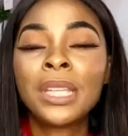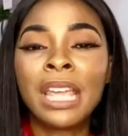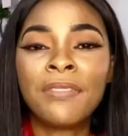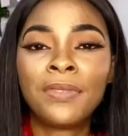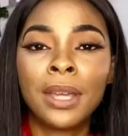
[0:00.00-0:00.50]

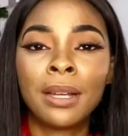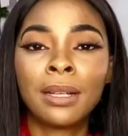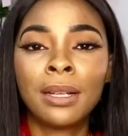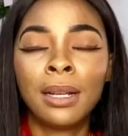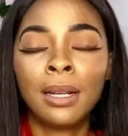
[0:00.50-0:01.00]
If
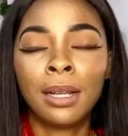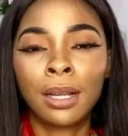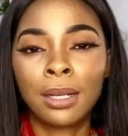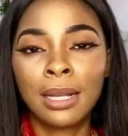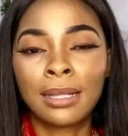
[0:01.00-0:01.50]

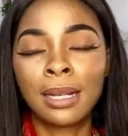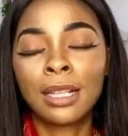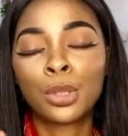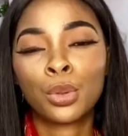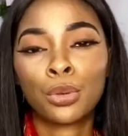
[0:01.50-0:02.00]
there's a
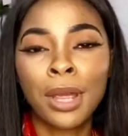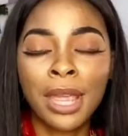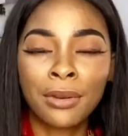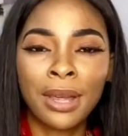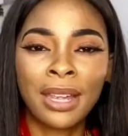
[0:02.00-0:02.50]
little gray
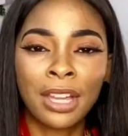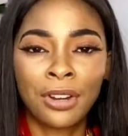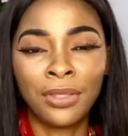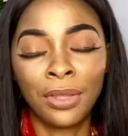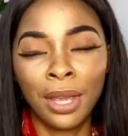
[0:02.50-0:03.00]
area here
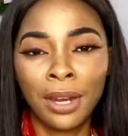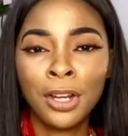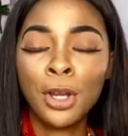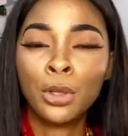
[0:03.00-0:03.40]
and there,